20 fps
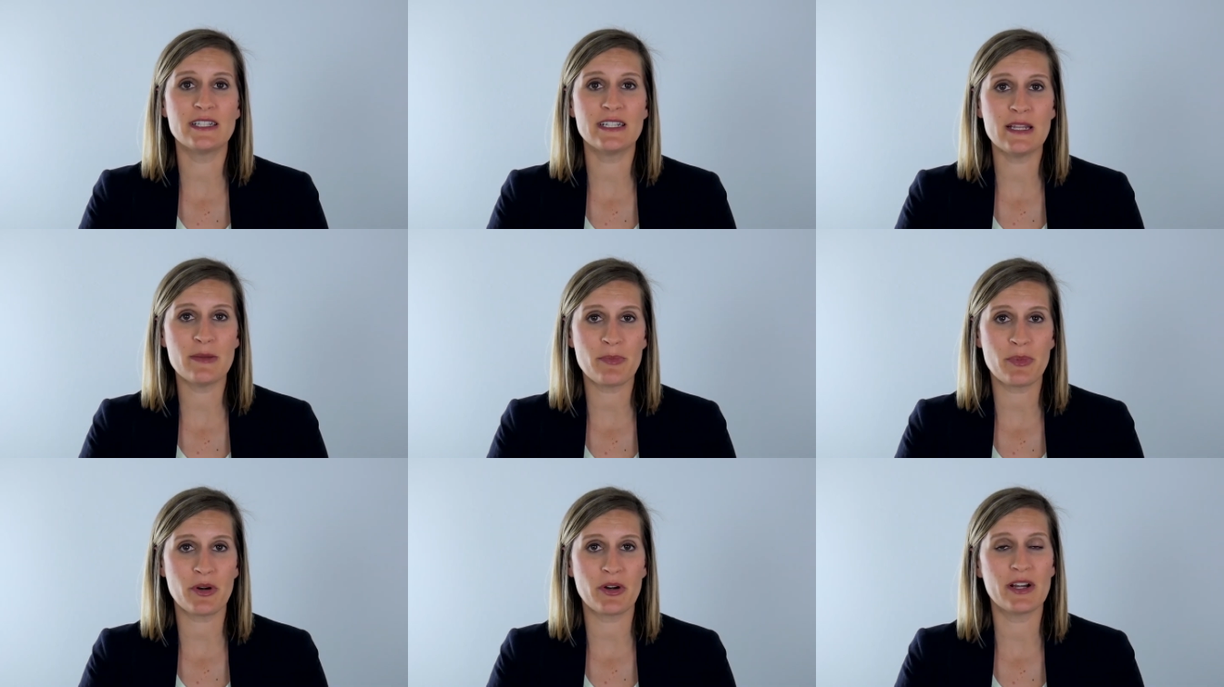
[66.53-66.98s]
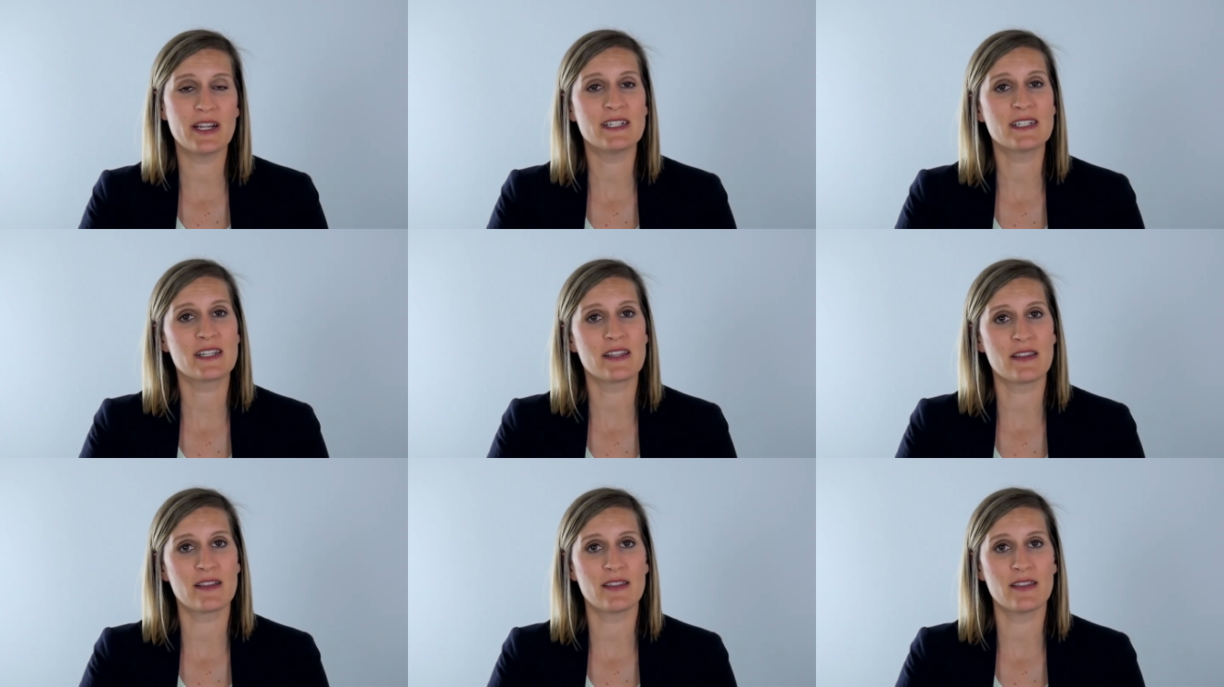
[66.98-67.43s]
deeper
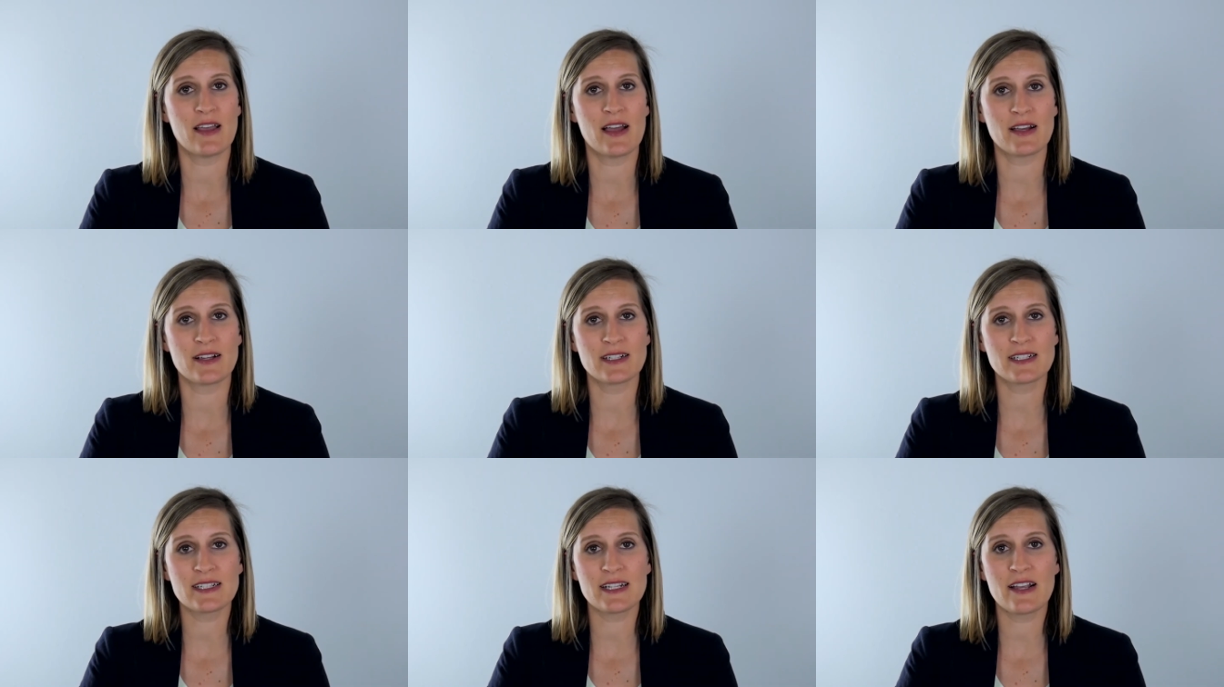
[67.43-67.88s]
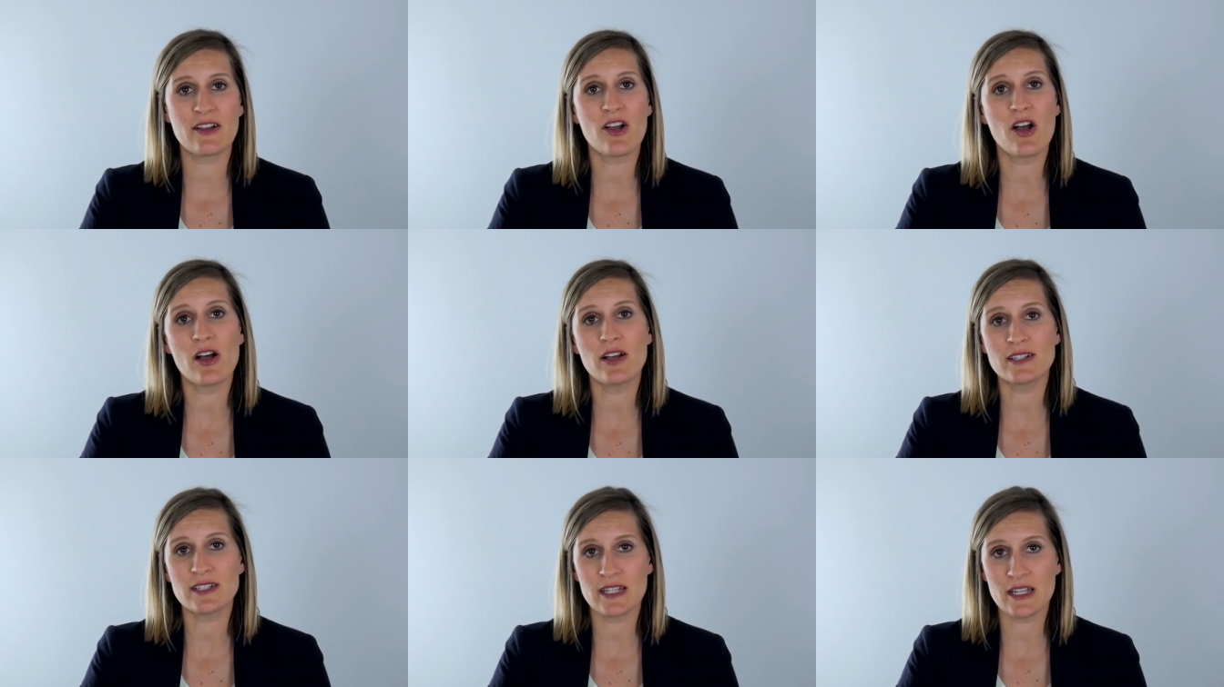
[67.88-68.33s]
into the lungs and
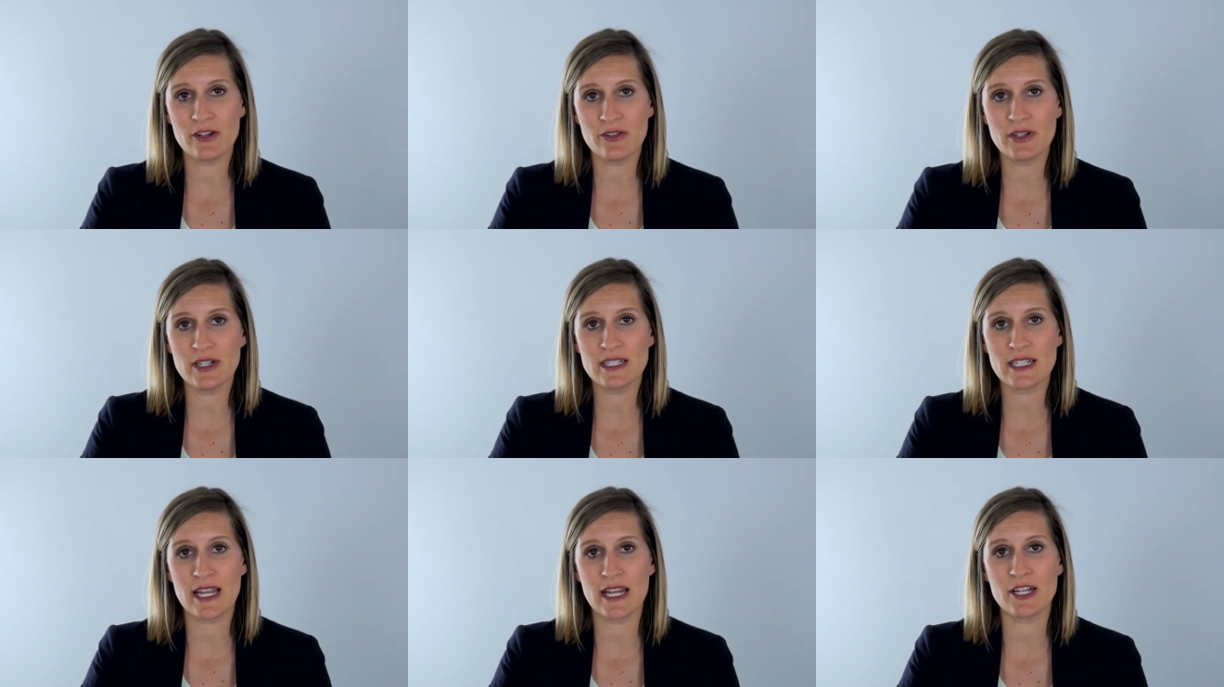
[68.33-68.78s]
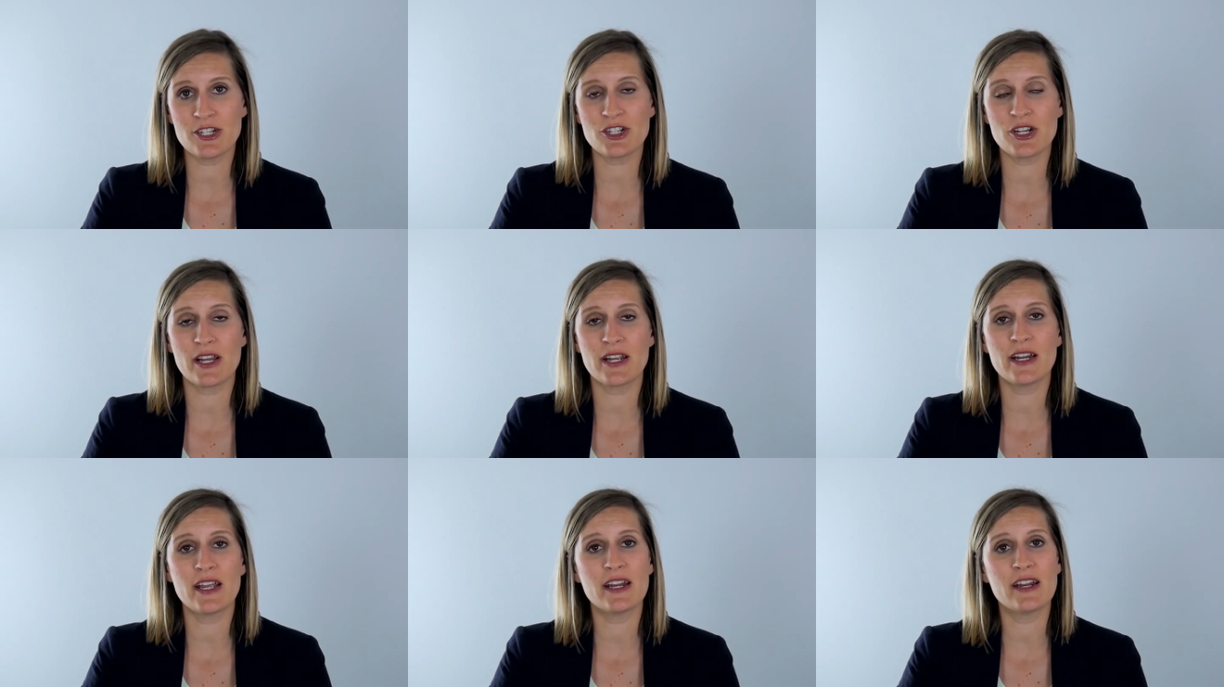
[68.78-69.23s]
cause irritation